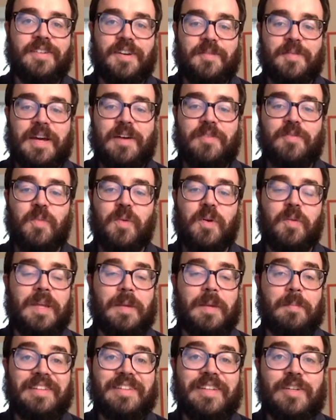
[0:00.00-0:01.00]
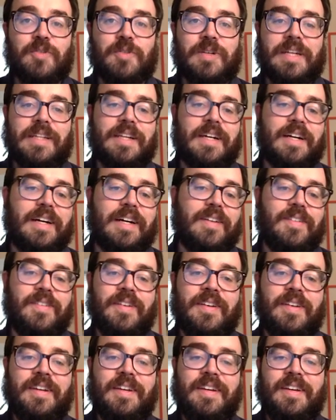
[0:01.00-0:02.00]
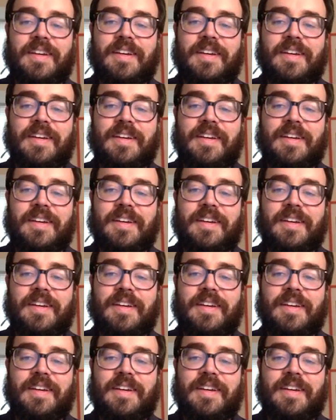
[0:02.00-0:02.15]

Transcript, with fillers: of f will be materialized.